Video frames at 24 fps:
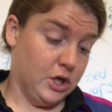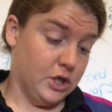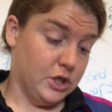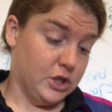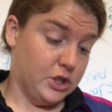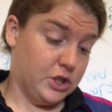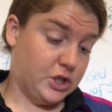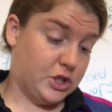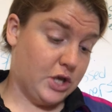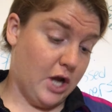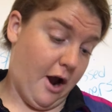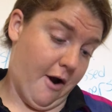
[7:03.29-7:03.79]

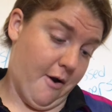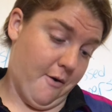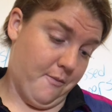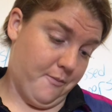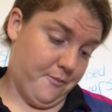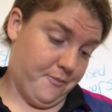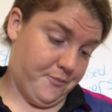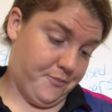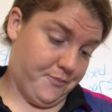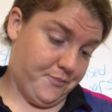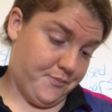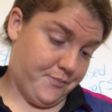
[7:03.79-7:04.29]
So,
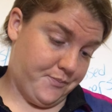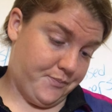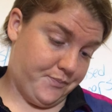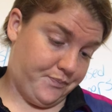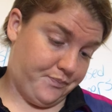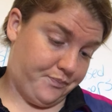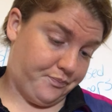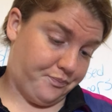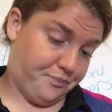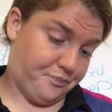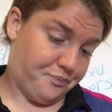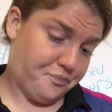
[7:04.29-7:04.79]

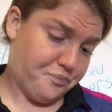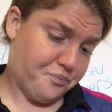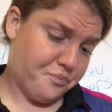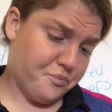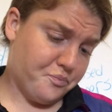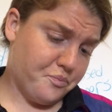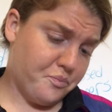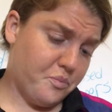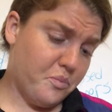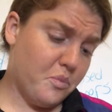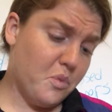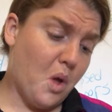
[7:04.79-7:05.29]

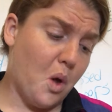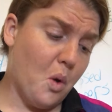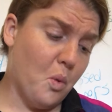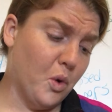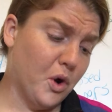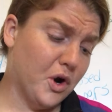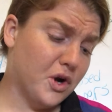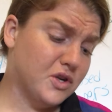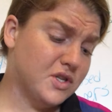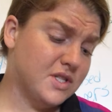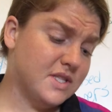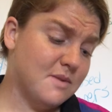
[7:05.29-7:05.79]

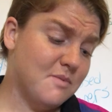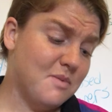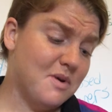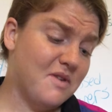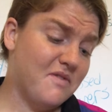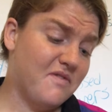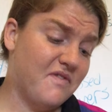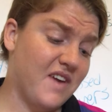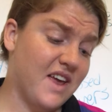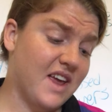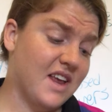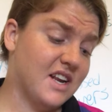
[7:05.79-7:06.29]
what are some
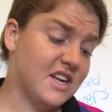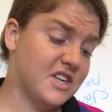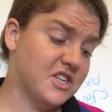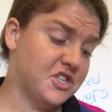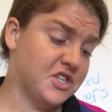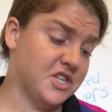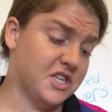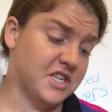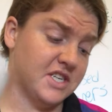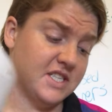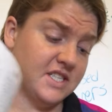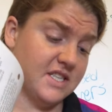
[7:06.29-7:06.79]

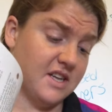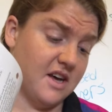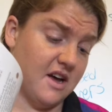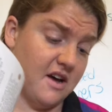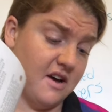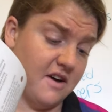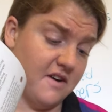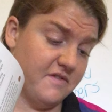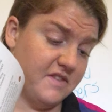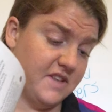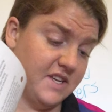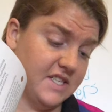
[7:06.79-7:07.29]
advantages
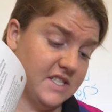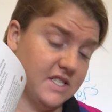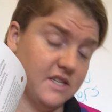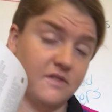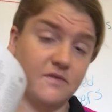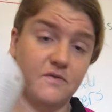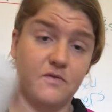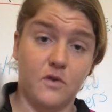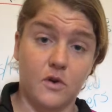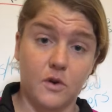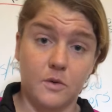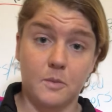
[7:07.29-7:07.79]
of these
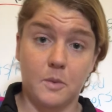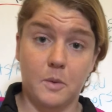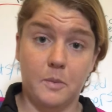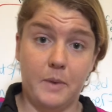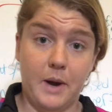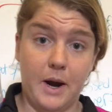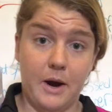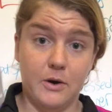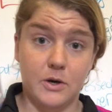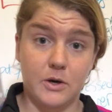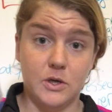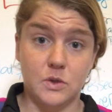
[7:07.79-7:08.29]
informal
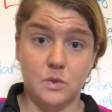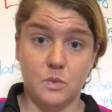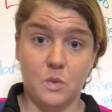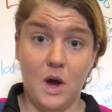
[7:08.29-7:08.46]
powers?